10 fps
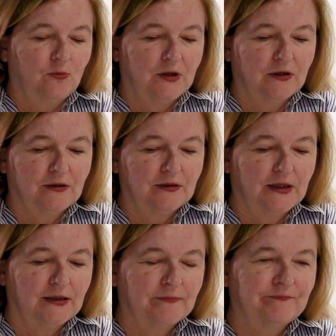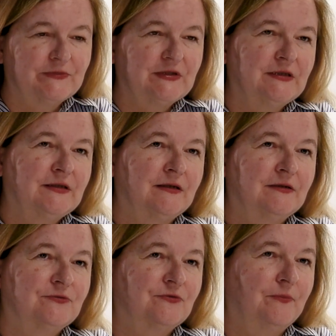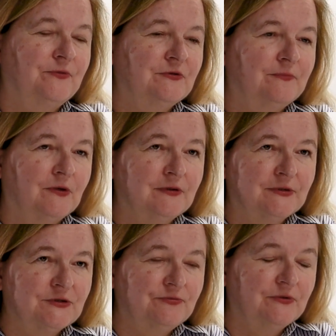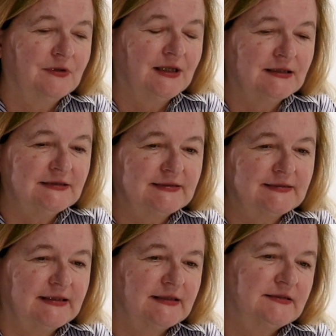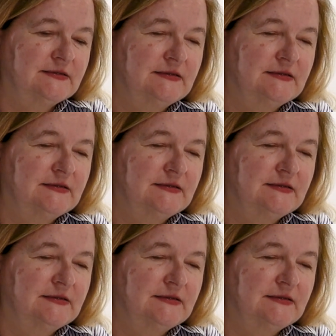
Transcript: Well, the European Parliament realized that